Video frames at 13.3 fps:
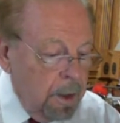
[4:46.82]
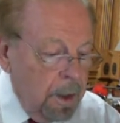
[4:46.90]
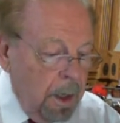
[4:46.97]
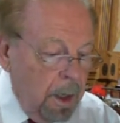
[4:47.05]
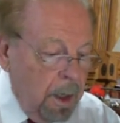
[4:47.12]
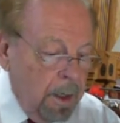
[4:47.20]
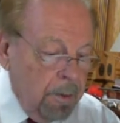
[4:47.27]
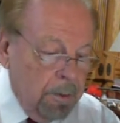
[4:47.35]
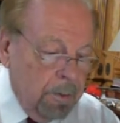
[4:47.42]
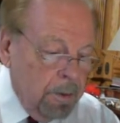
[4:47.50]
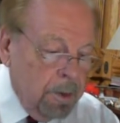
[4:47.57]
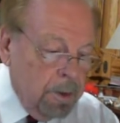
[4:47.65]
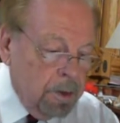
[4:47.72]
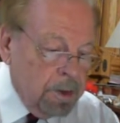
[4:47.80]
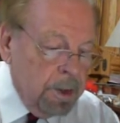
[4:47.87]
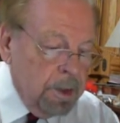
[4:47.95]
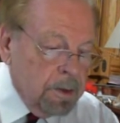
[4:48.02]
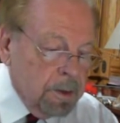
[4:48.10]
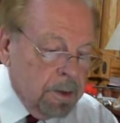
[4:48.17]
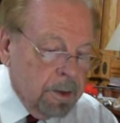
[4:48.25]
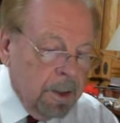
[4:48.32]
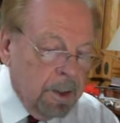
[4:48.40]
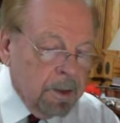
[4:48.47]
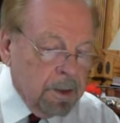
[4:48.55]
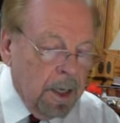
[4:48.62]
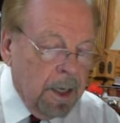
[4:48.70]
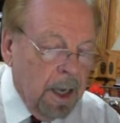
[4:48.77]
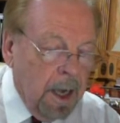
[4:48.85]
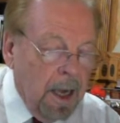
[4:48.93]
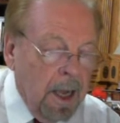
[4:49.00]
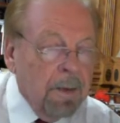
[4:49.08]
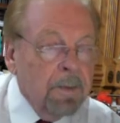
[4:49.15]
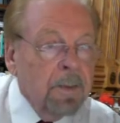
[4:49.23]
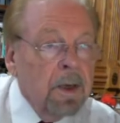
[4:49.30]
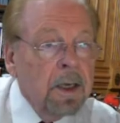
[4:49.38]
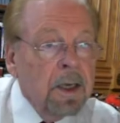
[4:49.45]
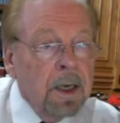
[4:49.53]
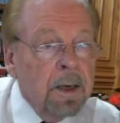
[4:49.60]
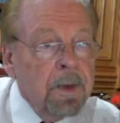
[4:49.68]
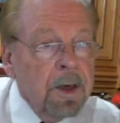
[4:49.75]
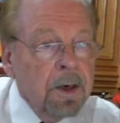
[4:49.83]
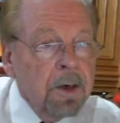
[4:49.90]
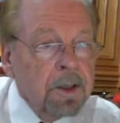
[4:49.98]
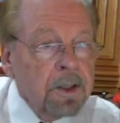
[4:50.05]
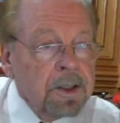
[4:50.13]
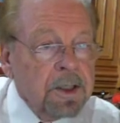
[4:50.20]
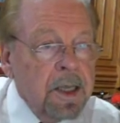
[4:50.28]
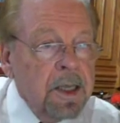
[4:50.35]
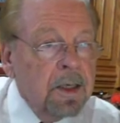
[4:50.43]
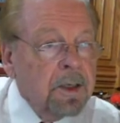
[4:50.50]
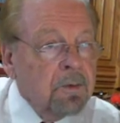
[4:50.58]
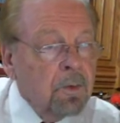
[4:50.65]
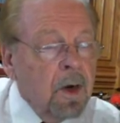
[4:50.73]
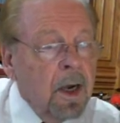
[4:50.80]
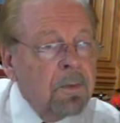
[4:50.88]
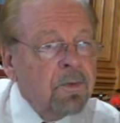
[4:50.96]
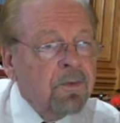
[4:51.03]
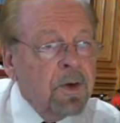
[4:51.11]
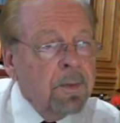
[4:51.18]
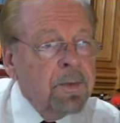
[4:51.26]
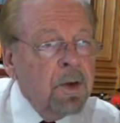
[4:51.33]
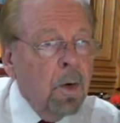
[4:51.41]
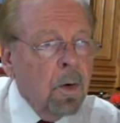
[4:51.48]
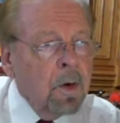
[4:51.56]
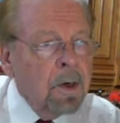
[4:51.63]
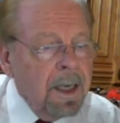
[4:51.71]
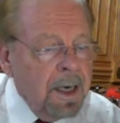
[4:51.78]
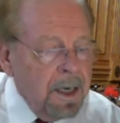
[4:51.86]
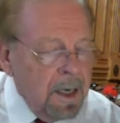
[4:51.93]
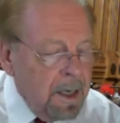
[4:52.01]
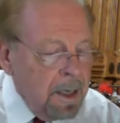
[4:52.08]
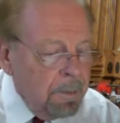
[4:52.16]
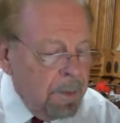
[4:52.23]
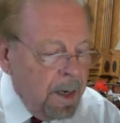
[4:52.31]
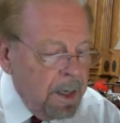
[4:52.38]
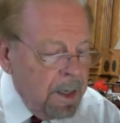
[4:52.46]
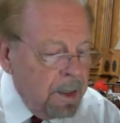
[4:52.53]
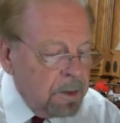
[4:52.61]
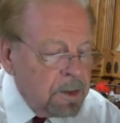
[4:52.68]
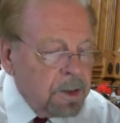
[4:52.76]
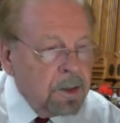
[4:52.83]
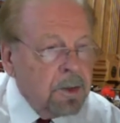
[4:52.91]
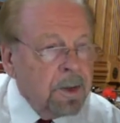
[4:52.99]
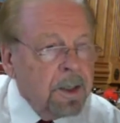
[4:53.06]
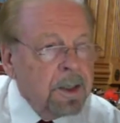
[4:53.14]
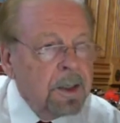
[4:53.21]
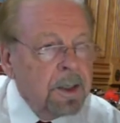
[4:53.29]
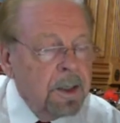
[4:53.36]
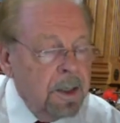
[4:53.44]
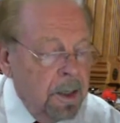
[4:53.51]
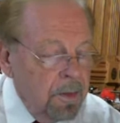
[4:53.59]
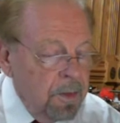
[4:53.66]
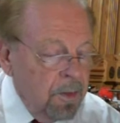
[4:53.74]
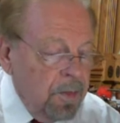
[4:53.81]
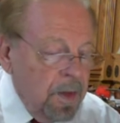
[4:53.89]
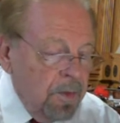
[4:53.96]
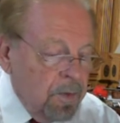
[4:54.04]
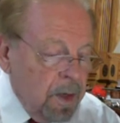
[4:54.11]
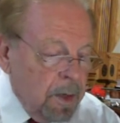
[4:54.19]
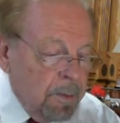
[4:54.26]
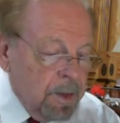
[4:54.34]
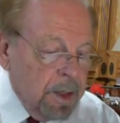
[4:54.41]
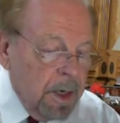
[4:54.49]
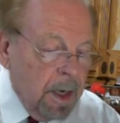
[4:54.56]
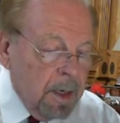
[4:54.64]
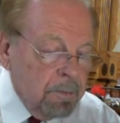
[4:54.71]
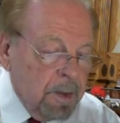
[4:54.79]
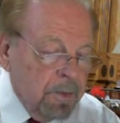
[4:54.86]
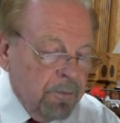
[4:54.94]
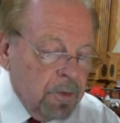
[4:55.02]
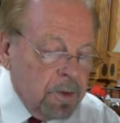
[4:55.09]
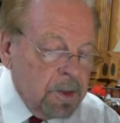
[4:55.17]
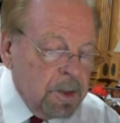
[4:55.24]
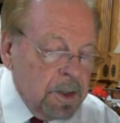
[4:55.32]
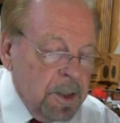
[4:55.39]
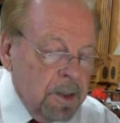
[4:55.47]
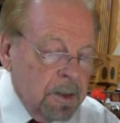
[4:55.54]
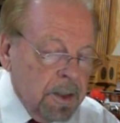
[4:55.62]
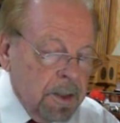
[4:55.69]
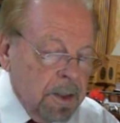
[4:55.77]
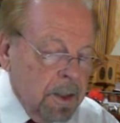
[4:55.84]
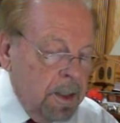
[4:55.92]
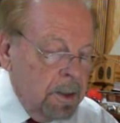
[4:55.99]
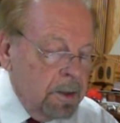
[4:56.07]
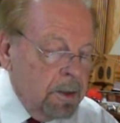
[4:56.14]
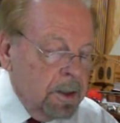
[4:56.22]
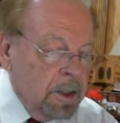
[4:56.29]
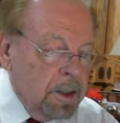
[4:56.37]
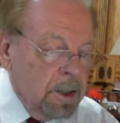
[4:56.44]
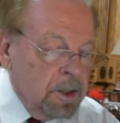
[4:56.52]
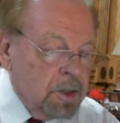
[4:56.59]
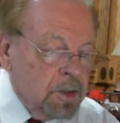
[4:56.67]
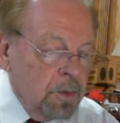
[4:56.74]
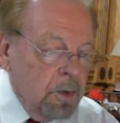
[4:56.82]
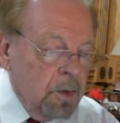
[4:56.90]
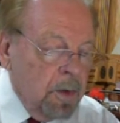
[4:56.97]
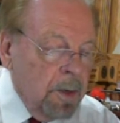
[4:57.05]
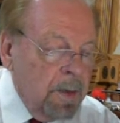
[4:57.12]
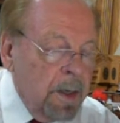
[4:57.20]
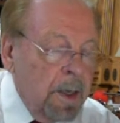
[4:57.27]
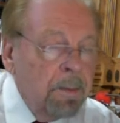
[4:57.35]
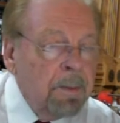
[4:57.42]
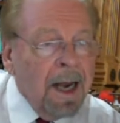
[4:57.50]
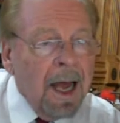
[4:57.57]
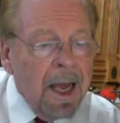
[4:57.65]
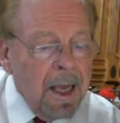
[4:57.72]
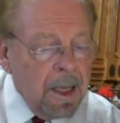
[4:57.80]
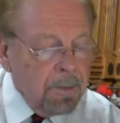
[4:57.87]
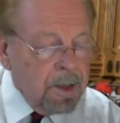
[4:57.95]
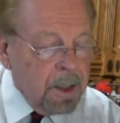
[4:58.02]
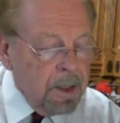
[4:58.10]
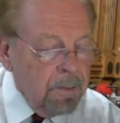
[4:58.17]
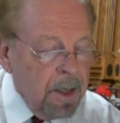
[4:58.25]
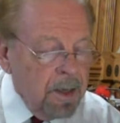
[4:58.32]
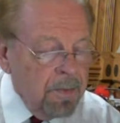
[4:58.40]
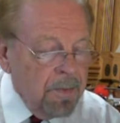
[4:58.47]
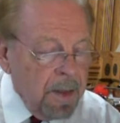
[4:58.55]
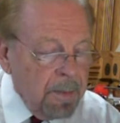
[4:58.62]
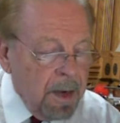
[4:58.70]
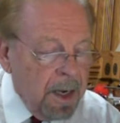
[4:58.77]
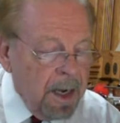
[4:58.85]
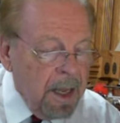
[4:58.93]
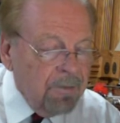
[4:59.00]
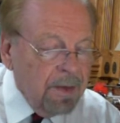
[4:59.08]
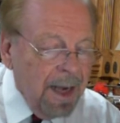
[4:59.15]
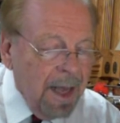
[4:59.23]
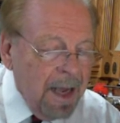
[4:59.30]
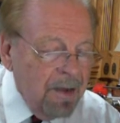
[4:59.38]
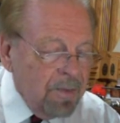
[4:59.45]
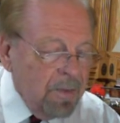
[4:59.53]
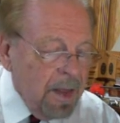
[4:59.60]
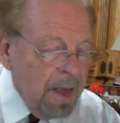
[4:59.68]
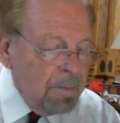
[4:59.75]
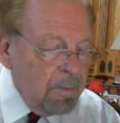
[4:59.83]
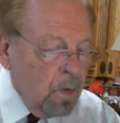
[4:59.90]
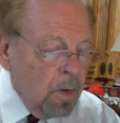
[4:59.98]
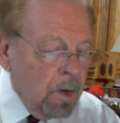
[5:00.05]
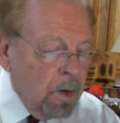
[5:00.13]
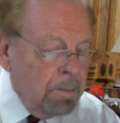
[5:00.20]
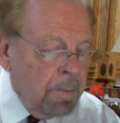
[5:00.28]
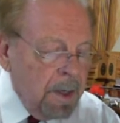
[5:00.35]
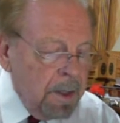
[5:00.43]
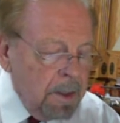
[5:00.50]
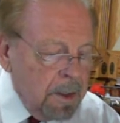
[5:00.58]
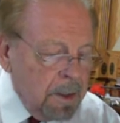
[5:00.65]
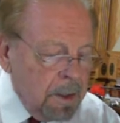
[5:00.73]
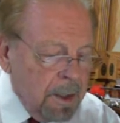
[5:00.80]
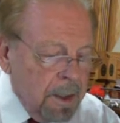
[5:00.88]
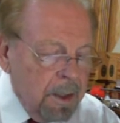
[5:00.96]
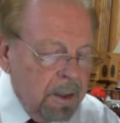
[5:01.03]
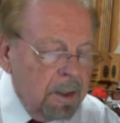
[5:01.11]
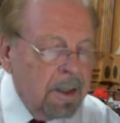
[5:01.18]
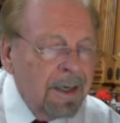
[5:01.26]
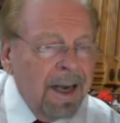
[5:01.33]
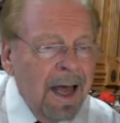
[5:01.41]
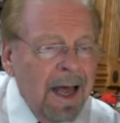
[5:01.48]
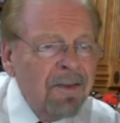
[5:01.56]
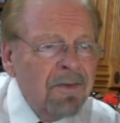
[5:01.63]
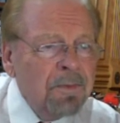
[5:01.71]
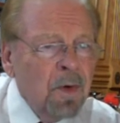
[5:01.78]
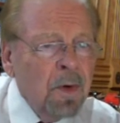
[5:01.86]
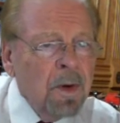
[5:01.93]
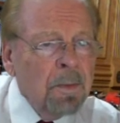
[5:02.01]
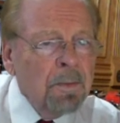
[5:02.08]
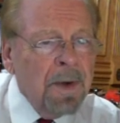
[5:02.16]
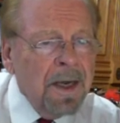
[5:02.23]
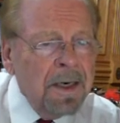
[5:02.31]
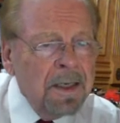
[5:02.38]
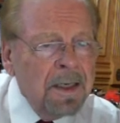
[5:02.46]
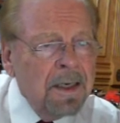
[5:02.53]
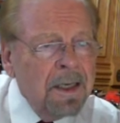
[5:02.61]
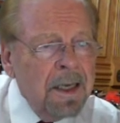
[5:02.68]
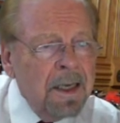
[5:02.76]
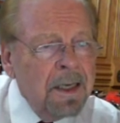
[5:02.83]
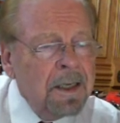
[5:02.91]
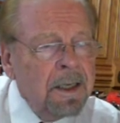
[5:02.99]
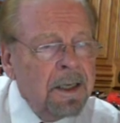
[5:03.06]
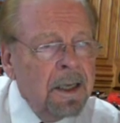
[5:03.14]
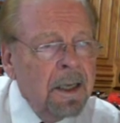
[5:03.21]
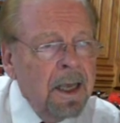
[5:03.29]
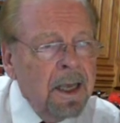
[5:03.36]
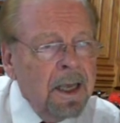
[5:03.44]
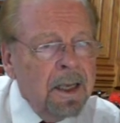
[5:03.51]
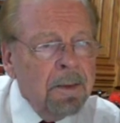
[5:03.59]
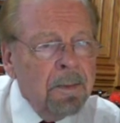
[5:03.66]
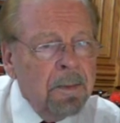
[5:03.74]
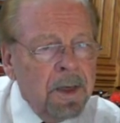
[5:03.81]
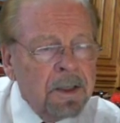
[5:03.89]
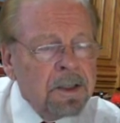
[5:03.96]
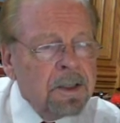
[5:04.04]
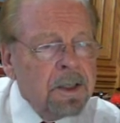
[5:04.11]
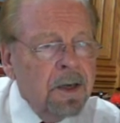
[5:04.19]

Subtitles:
Jesus didn't say, I am come here to steal and rob from you or let anybody else do it. The thief cometh not but for to steal and to kill and to destroy. But I am come that they might have life, and that more abundantly. Life more abundantly in the midst